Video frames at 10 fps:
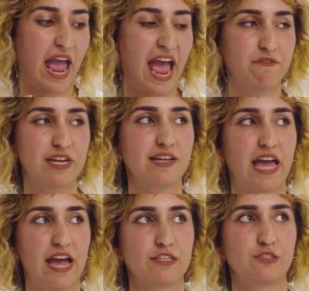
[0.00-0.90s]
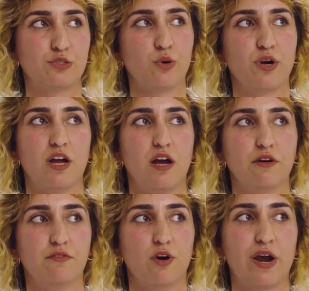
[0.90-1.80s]
Having that sort
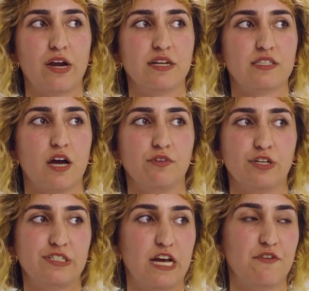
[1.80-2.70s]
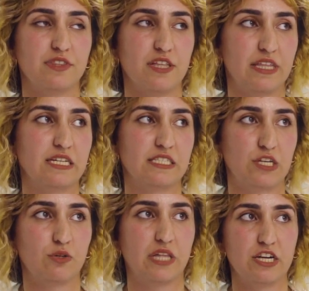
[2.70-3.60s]
of awareness of yourself and the things
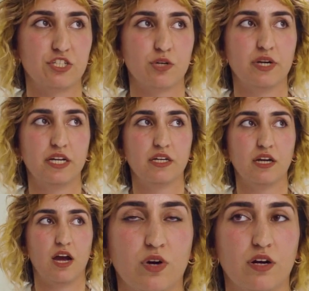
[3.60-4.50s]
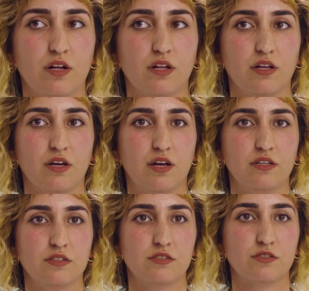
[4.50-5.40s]
that you like doing will
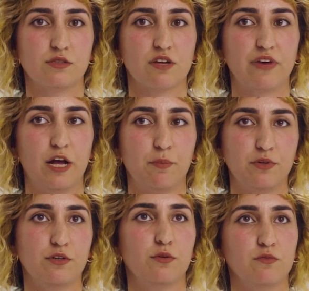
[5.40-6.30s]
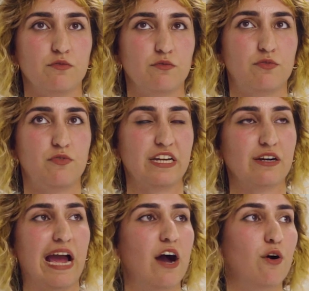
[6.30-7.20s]
sort of help you
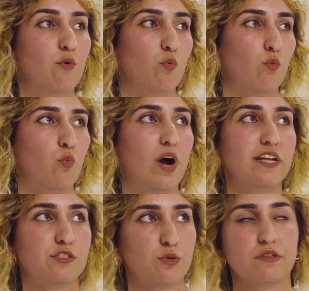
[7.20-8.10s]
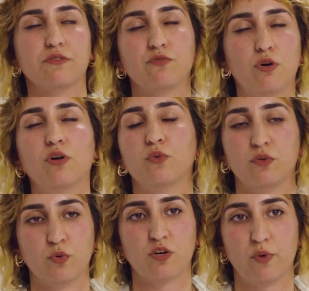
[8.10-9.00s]
figure out what sort of role would
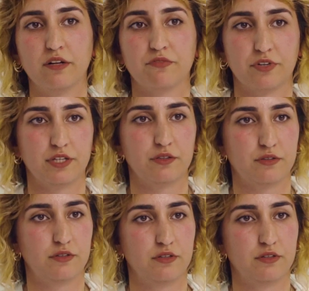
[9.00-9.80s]
work well for you.